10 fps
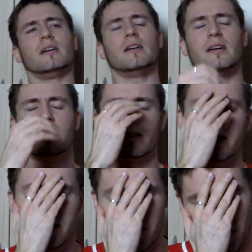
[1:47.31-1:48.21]
Ah, oh,
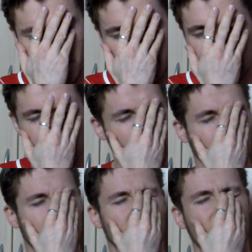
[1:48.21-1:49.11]
this will be
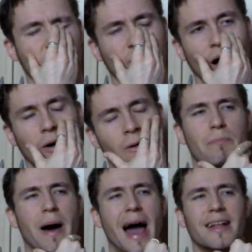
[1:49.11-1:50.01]
so difficult now.
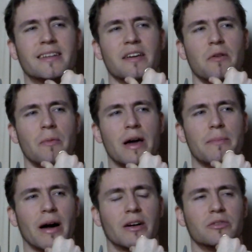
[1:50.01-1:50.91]
Bad giveaway
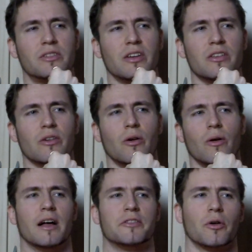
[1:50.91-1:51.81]
by
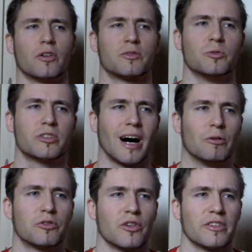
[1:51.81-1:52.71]
Coutinho and Dortmund
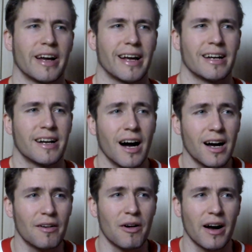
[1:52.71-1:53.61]
counter-attack, and
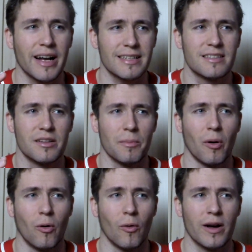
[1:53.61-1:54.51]
Kagawa gets the
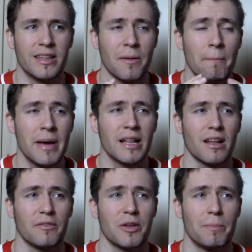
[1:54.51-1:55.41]
ball in the middle
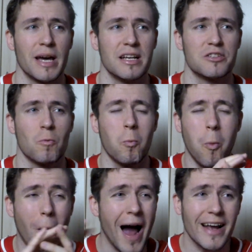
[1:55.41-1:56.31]
of the pitch,
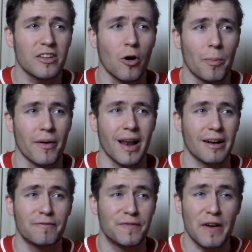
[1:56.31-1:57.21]
wide open,
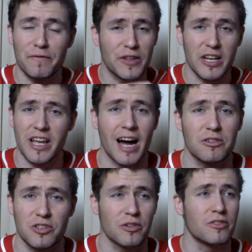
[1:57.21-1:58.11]
like 15
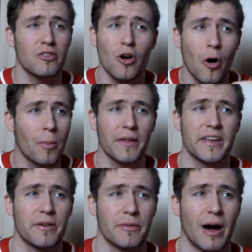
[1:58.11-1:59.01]
yards,
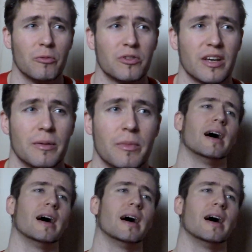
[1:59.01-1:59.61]
nobody around him.